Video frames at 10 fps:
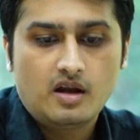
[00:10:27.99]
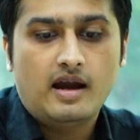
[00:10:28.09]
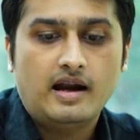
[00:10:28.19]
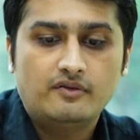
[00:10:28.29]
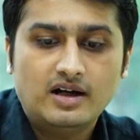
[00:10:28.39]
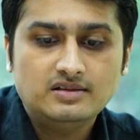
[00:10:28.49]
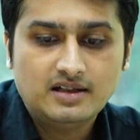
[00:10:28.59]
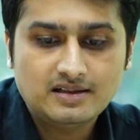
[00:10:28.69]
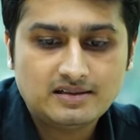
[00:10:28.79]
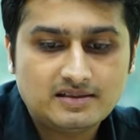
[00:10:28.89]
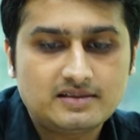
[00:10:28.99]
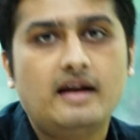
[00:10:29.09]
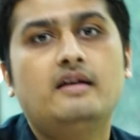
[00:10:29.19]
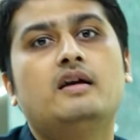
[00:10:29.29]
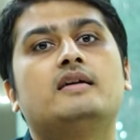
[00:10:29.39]
And once it is
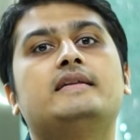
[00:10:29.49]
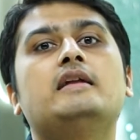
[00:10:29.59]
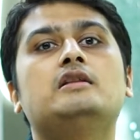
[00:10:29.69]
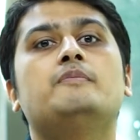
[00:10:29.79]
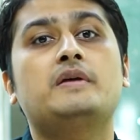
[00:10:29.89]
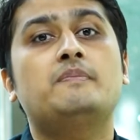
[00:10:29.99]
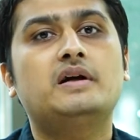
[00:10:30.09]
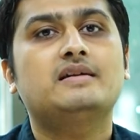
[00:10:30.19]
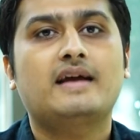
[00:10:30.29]
listed, then the people